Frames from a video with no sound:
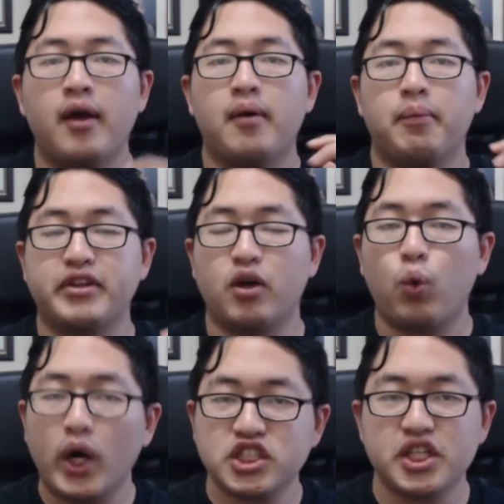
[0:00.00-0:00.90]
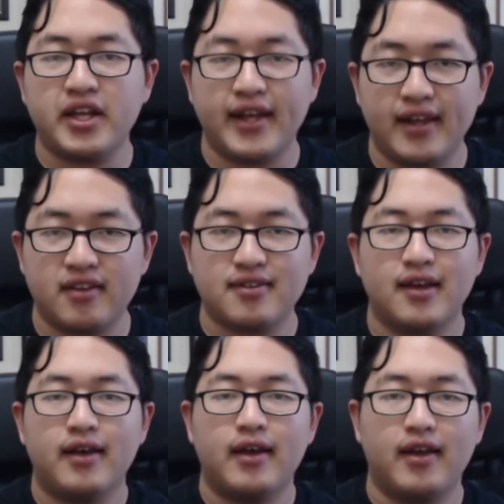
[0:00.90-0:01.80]
But the question is,
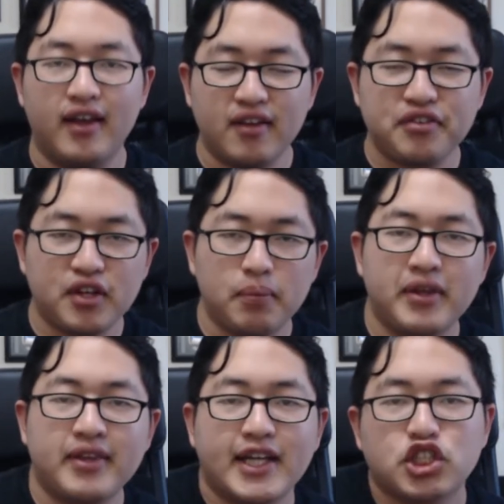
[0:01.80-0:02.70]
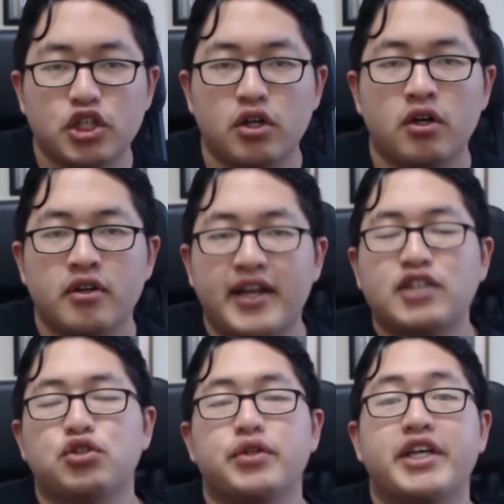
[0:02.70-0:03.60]
is human nature
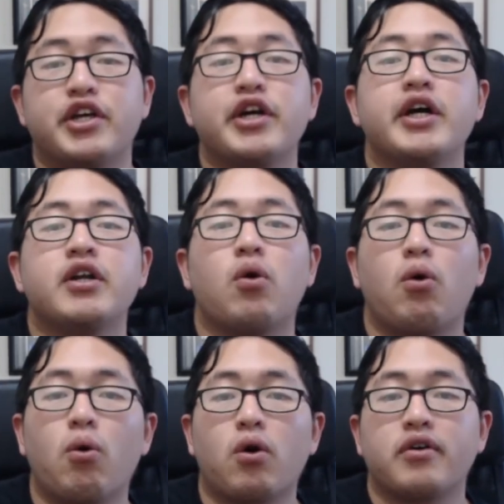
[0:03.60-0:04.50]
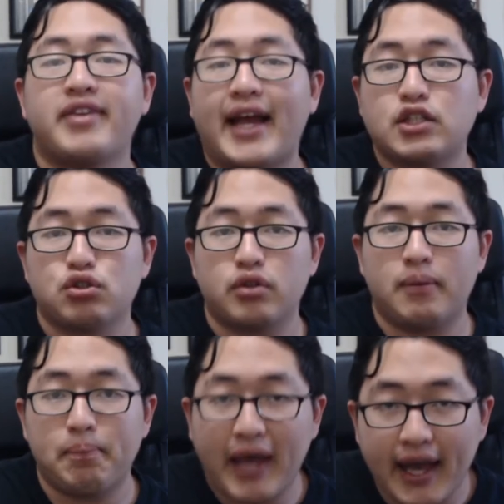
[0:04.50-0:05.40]
naturally good or
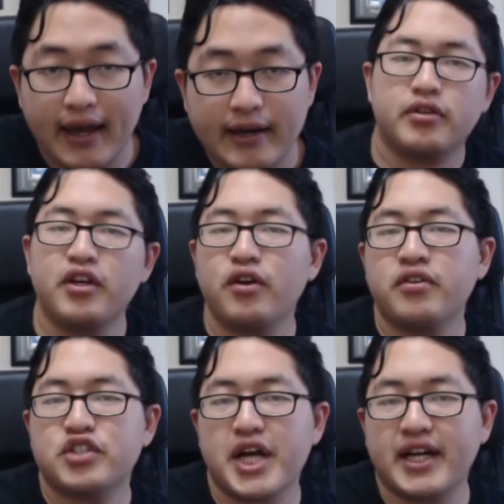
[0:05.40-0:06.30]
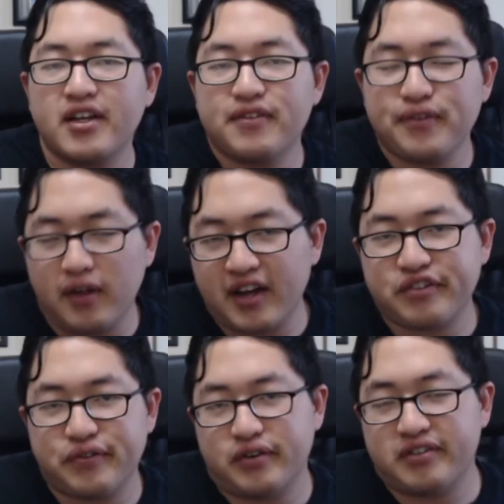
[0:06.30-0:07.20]
naturally bad? Two Chinese
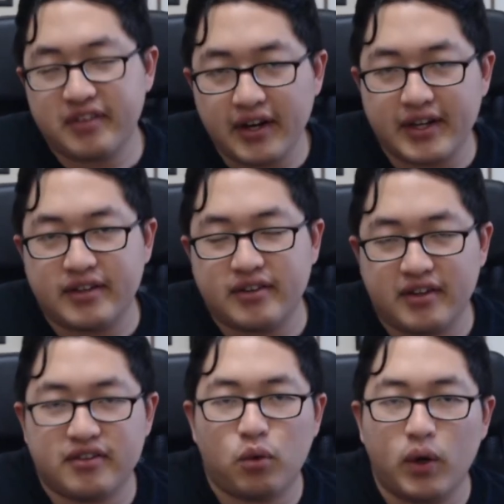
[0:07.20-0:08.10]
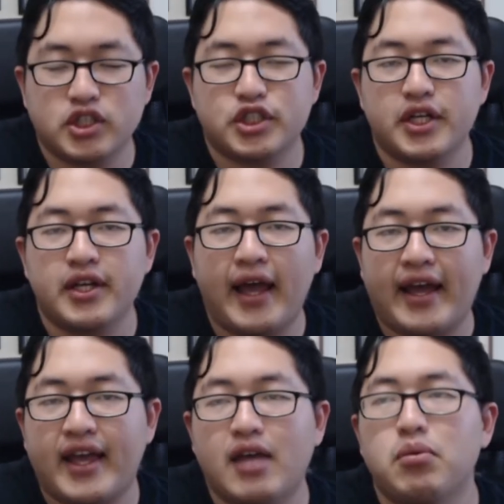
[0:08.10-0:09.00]
philosophers studied this question
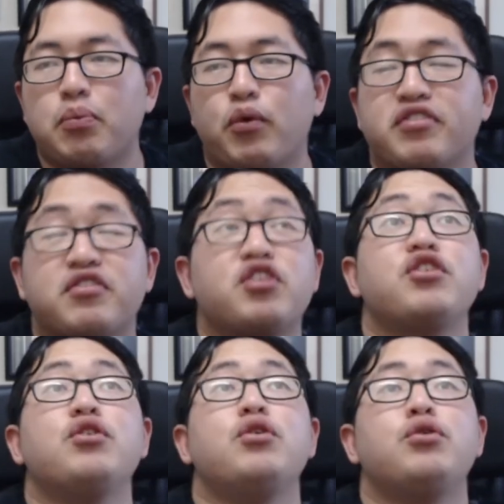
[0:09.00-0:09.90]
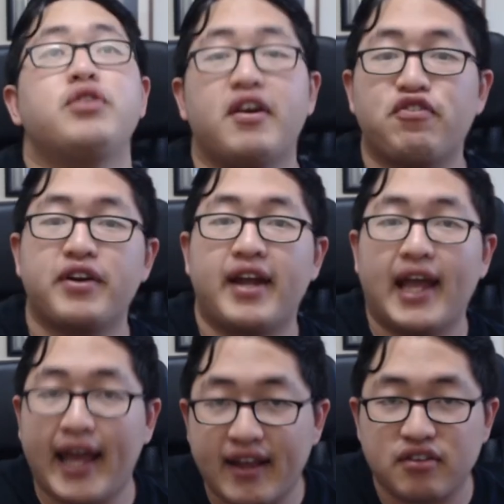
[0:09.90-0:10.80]
and came up with two different
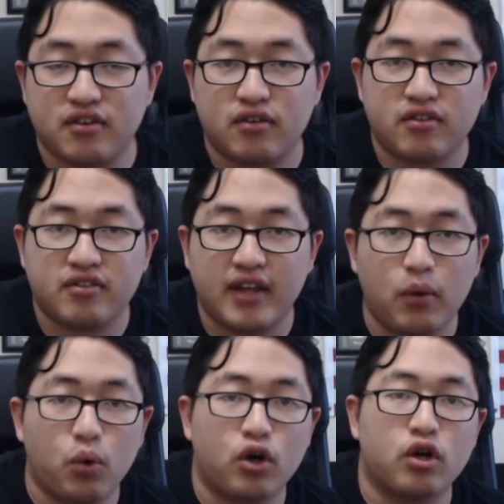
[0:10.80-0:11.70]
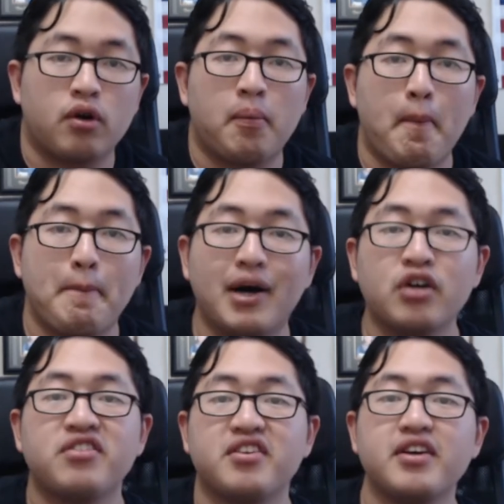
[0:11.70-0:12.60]
answers. They were
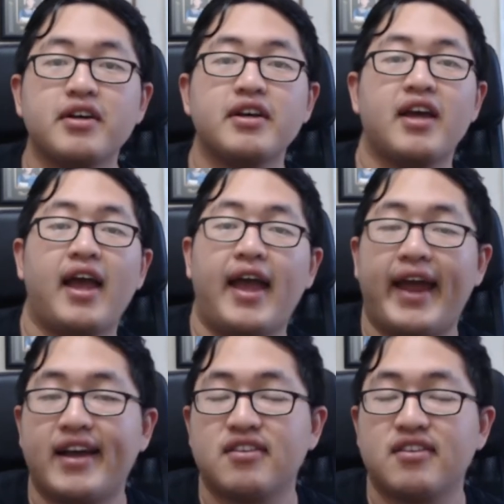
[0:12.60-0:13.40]
Mengzi and